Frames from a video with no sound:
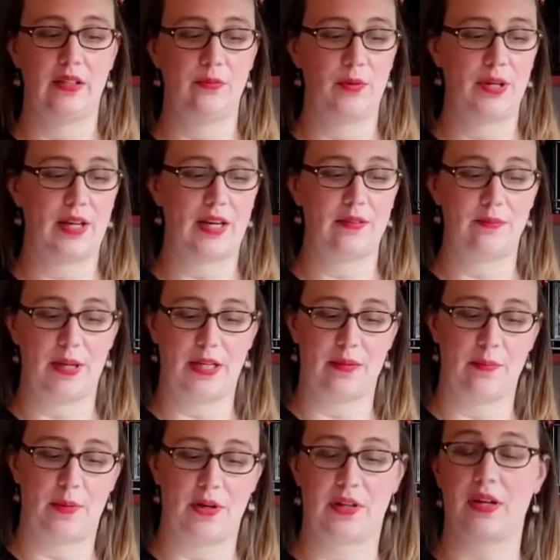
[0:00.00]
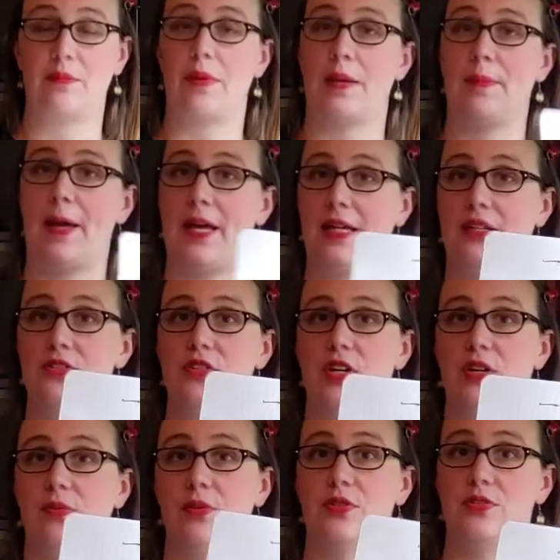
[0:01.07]
when I'd make a mark on my page,
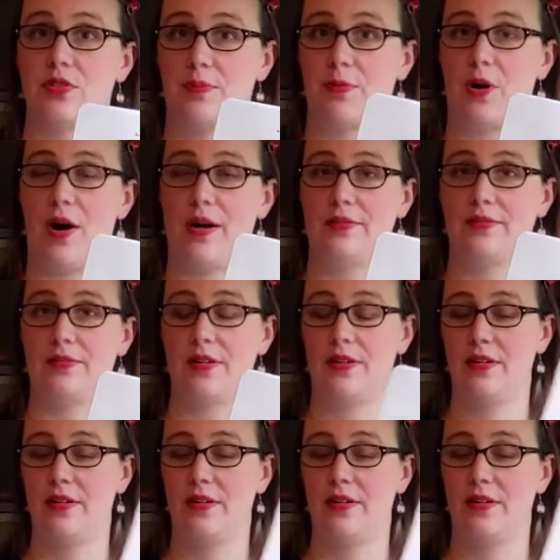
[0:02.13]
it would drip off.